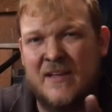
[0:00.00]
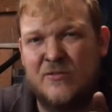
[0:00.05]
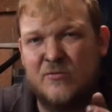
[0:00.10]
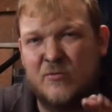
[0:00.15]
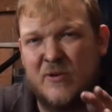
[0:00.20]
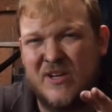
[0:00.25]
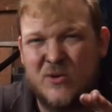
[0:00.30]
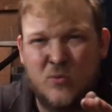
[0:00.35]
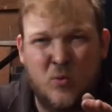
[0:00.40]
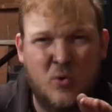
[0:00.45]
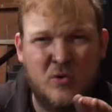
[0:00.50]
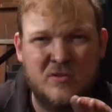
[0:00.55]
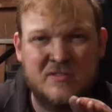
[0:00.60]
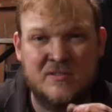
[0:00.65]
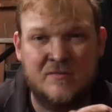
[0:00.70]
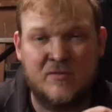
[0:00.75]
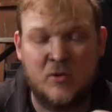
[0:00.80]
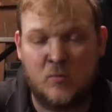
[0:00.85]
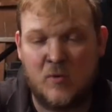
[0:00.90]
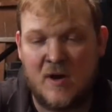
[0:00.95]
3/4
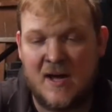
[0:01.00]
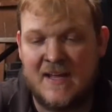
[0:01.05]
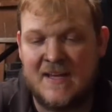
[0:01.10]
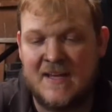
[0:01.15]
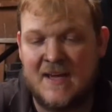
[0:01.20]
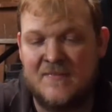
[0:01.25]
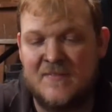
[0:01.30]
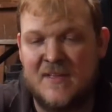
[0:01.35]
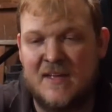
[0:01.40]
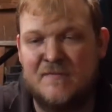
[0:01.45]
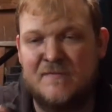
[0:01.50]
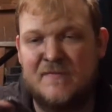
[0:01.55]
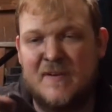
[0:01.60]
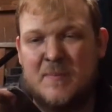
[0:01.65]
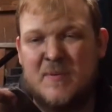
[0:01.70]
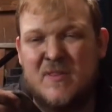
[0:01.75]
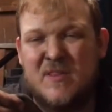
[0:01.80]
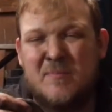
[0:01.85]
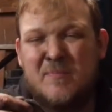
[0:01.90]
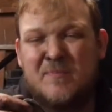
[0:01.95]
of the way, and then
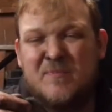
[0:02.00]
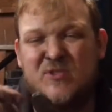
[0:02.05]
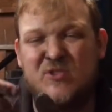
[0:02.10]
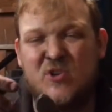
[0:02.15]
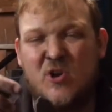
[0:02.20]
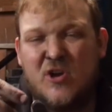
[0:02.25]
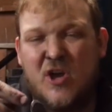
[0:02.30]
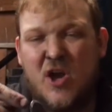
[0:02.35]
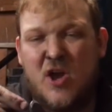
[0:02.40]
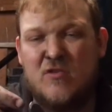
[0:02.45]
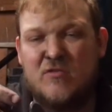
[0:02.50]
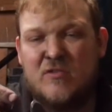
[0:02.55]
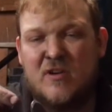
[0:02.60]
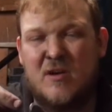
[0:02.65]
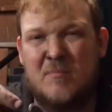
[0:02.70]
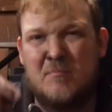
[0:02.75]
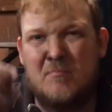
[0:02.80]
flipping the stock over,